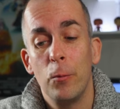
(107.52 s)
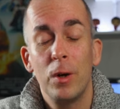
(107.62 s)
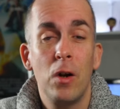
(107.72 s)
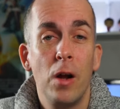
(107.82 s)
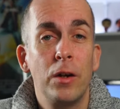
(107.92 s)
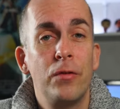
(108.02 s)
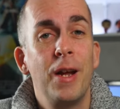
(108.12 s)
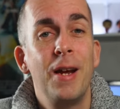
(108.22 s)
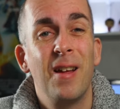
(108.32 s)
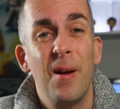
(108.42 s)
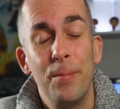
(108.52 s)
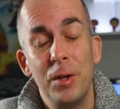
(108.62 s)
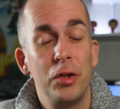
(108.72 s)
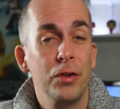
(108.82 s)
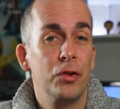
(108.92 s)
We're gonna create a
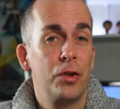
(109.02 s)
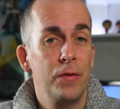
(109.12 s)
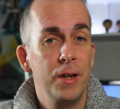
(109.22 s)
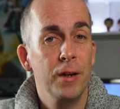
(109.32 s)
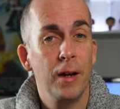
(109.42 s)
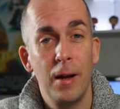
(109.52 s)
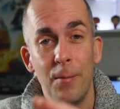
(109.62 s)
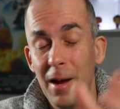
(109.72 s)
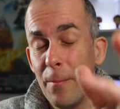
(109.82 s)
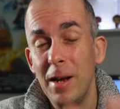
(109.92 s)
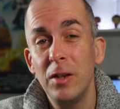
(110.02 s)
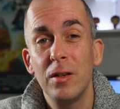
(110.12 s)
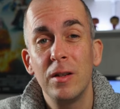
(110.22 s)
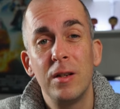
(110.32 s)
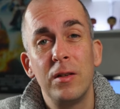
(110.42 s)
mission screen. I
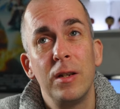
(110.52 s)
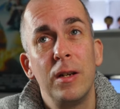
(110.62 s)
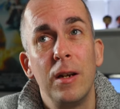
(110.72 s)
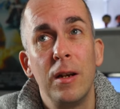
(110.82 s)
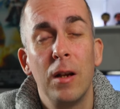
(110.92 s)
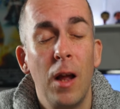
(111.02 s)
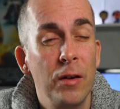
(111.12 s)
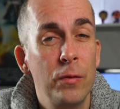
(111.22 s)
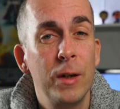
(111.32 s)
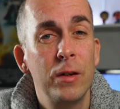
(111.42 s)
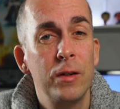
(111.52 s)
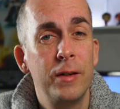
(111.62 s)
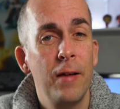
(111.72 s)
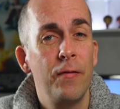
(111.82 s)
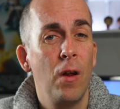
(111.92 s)
mentioned this in last week's
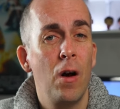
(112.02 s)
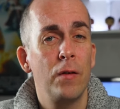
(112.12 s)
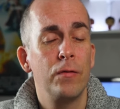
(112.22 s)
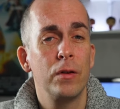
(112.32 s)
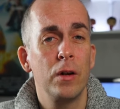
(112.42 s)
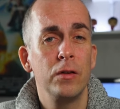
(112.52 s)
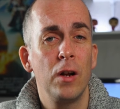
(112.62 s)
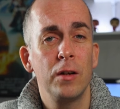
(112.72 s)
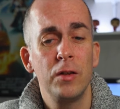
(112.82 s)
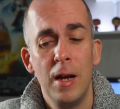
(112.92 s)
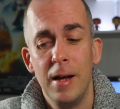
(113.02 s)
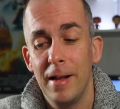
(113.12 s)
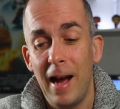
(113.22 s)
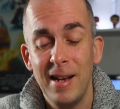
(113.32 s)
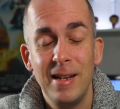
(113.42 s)
devlog for Gunslug.
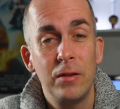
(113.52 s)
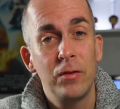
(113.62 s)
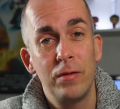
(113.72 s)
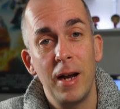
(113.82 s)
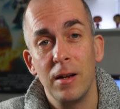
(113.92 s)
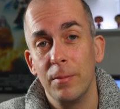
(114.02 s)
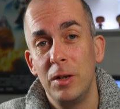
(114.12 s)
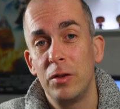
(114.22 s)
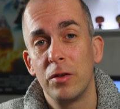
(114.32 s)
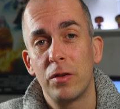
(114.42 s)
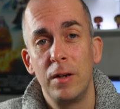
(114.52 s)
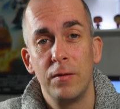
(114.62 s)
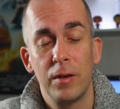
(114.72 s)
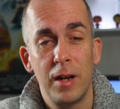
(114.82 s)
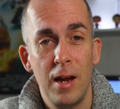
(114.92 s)
I need to create a mission
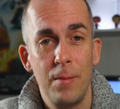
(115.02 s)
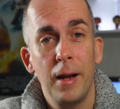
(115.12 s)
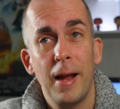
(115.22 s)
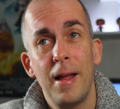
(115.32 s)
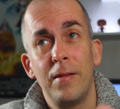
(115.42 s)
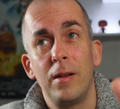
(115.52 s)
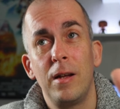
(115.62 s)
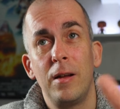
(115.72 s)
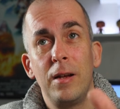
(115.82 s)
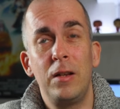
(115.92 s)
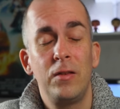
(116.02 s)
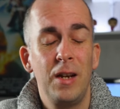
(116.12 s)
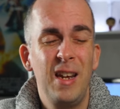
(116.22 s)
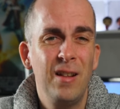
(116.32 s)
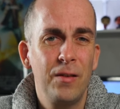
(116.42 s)
screen for the game, and it's
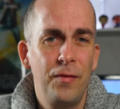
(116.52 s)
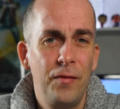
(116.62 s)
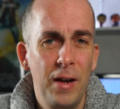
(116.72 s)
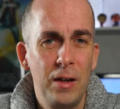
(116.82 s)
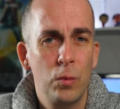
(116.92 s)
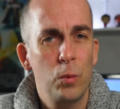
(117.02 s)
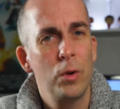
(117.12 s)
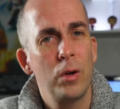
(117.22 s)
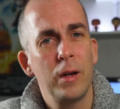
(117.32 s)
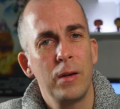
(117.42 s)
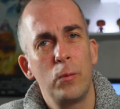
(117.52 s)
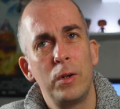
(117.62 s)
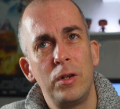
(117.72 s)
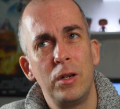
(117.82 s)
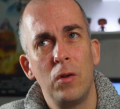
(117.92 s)
interface work,
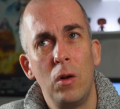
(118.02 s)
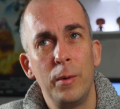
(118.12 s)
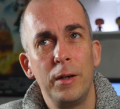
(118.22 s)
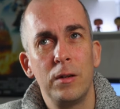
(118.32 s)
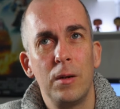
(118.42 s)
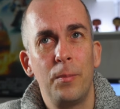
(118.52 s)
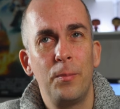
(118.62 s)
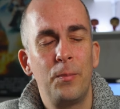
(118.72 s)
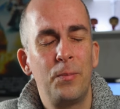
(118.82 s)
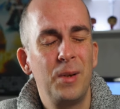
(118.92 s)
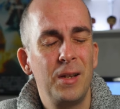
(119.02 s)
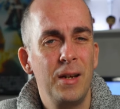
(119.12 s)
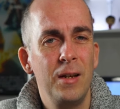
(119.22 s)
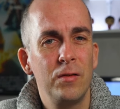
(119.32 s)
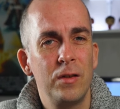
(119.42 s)
which is always a bit
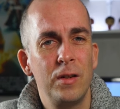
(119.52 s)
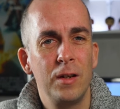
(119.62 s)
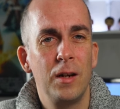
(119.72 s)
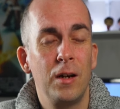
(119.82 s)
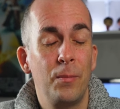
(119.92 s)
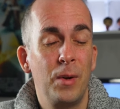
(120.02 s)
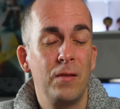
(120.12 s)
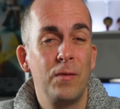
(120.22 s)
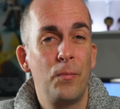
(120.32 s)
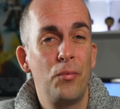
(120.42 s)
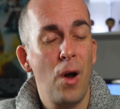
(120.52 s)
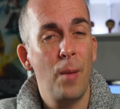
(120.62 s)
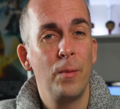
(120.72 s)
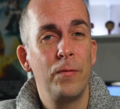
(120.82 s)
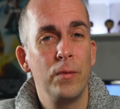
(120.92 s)
interesting and a bit of a
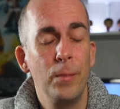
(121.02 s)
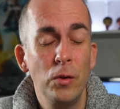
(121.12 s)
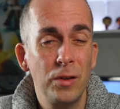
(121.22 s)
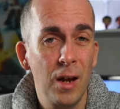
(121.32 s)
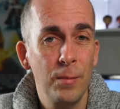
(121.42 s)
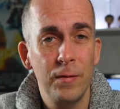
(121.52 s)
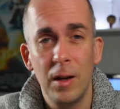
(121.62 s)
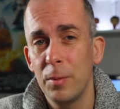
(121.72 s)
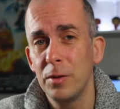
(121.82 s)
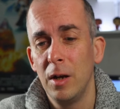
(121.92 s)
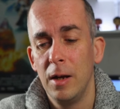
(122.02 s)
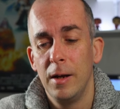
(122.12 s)
problem for most game developers.